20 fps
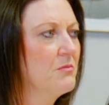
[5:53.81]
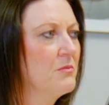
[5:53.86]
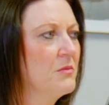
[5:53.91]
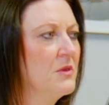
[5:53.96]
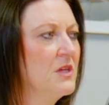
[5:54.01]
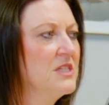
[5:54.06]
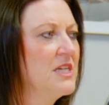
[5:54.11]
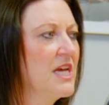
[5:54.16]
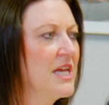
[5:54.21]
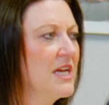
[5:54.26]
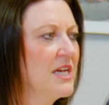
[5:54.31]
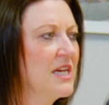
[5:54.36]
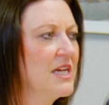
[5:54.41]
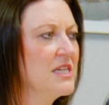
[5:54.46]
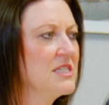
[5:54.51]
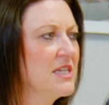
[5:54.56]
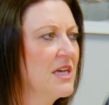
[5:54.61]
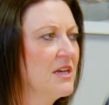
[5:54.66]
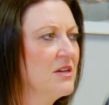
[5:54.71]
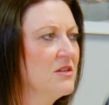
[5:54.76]
the day-to-day
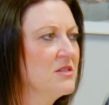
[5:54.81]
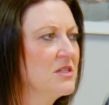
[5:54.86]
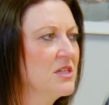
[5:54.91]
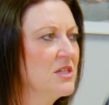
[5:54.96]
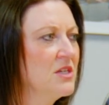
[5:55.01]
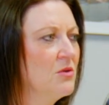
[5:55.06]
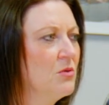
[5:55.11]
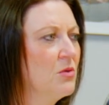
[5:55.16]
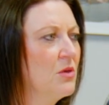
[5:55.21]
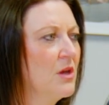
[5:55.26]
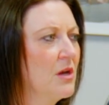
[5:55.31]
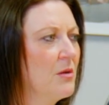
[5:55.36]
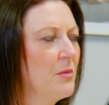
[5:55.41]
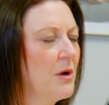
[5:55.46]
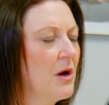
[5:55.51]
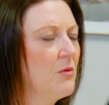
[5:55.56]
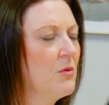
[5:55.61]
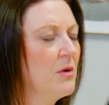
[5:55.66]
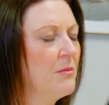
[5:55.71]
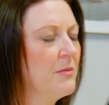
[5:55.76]
sales and you think
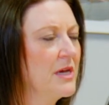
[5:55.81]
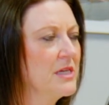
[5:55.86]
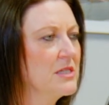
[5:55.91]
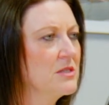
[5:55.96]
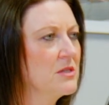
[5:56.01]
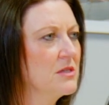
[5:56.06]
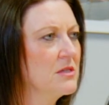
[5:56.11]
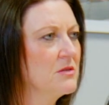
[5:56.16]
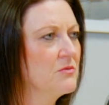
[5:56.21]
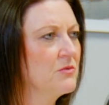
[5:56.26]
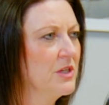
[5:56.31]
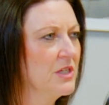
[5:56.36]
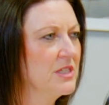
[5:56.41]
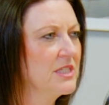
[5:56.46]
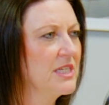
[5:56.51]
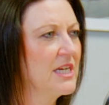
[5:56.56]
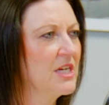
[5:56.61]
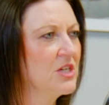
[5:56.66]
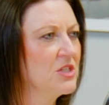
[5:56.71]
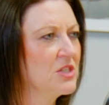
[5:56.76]
about what makes real
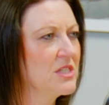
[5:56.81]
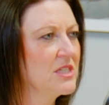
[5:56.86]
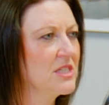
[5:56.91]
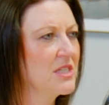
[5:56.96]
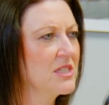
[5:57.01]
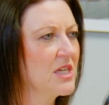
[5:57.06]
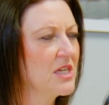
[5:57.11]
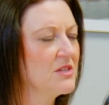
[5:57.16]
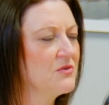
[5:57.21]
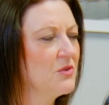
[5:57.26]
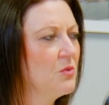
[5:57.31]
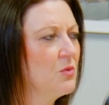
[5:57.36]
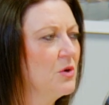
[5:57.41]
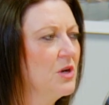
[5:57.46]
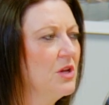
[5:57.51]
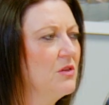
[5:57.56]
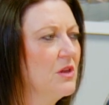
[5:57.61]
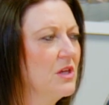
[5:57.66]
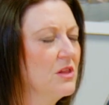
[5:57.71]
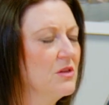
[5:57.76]
estate agents successful, what
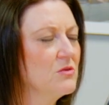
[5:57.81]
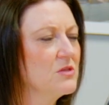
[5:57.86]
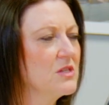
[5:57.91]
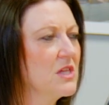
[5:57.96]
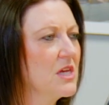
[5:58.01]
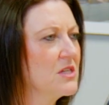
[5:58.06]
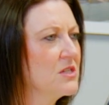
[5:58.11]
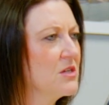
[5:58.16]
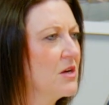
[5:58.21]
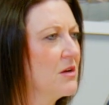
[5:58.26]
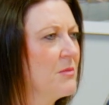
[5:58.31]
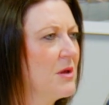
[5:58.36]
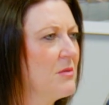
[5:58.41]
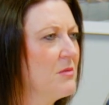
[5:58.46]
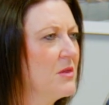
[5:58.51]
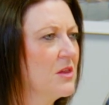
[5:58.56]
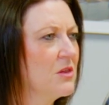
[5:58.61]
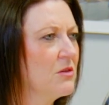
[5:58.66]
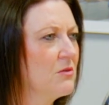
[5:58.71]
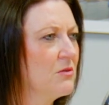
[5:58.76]
do you think those things are?
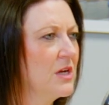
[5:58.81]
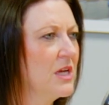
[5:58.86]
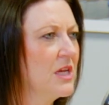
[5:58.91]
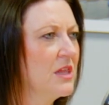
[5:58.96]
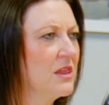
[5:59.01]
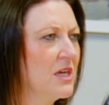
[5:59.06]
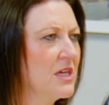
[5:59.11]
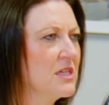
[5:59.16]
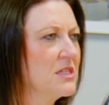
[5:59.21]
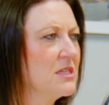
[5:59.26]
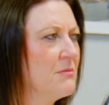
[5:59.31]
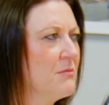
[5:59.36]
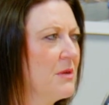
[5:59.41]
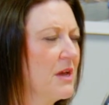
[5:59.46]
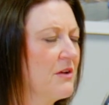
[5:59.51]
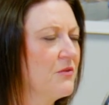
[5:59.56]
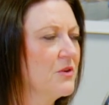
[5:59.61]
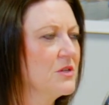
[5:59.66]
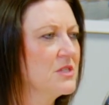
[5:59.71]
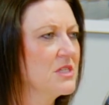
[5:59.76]
Maybe the 3 things that
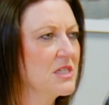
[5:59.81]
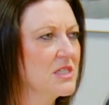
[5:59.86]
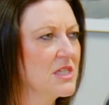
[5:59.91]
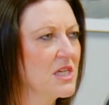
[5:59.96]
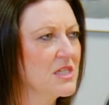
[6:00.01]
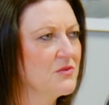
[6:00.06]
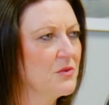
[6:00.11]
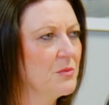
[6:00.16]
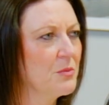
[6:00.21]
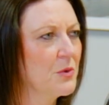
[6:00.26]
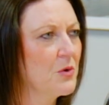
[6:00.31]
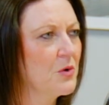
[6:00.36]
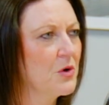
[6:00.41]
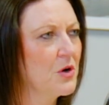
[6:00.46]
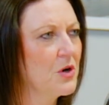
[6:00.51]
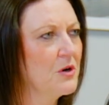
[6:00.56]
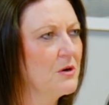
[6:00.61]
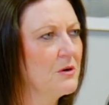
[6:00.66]
make for a successful broker.